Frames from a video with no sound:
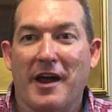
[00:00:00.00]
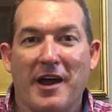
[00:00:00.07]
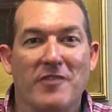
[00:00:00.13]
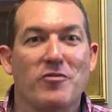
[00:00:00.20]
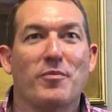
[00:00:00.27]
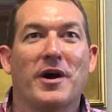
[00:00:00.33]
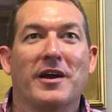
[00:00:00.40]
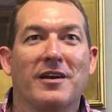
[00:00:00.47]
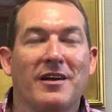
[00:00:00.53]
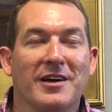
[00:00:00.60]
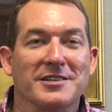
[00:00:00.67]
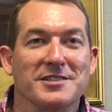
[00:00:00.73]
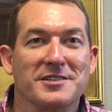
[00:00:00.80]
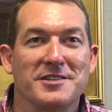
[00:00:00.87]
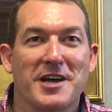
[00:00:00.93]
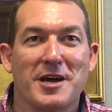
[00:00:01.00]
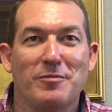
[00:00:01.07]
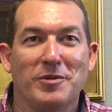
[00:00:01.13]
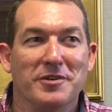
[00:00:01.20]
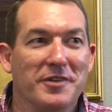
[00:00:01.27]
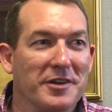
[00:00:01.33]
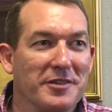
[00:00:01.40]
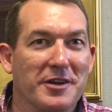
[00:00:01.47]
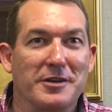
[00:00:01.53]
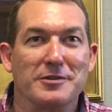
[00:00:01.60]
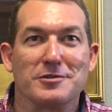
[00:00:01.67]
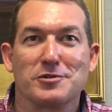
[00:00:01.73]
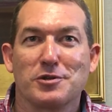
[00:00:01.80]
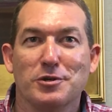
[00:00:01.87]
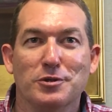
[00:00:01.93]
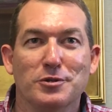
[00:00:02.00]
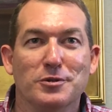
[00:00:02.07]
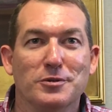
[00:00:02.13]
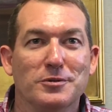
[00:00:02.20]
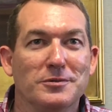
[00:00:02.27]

Everybody likes a tablet. They think it's cool.